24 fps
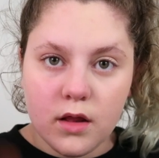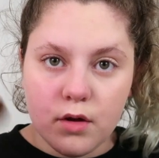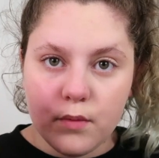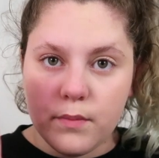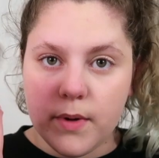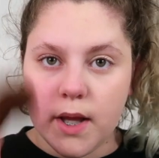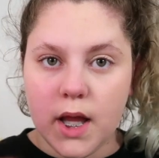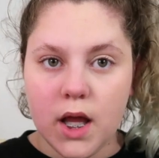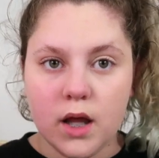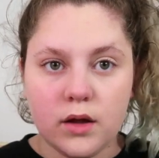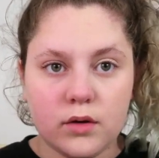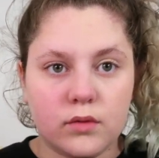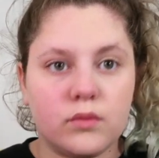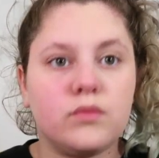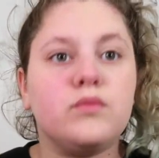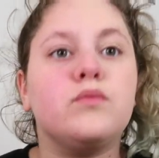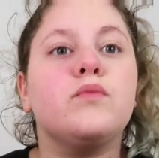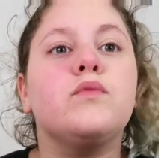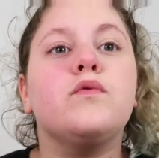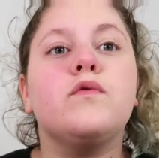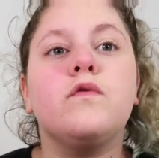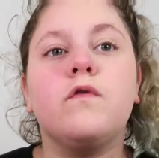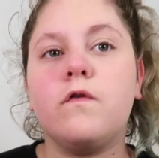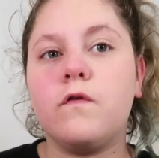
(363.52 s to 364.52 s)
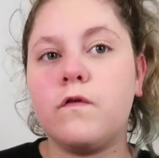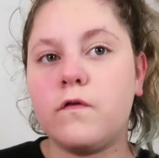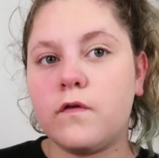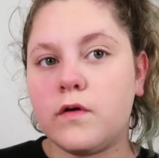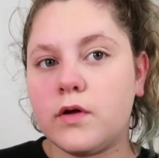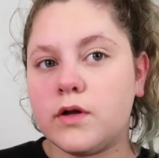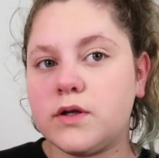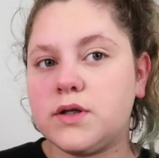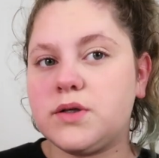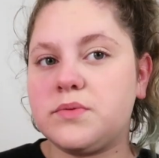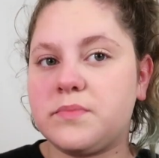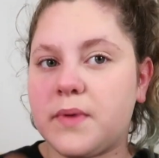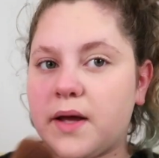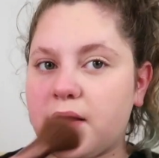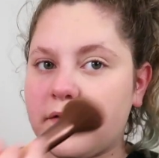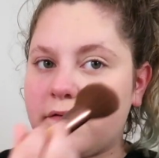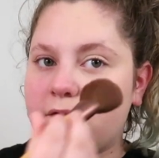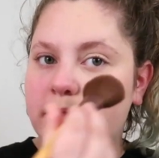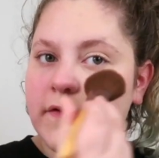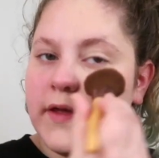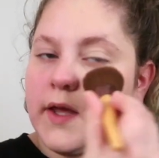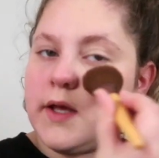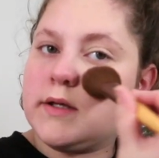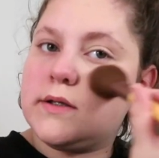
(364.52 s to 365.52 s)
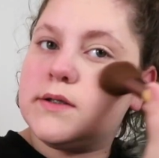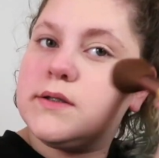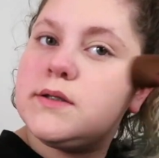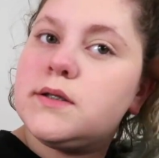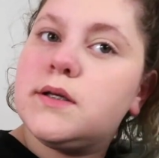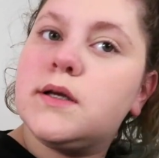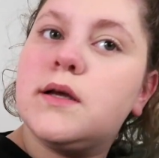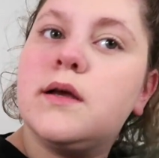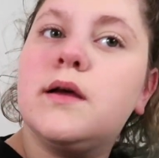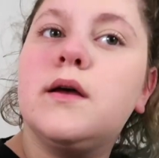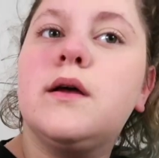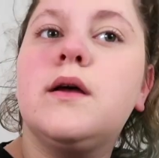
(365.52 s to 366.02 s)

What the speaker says: a little bit to my face.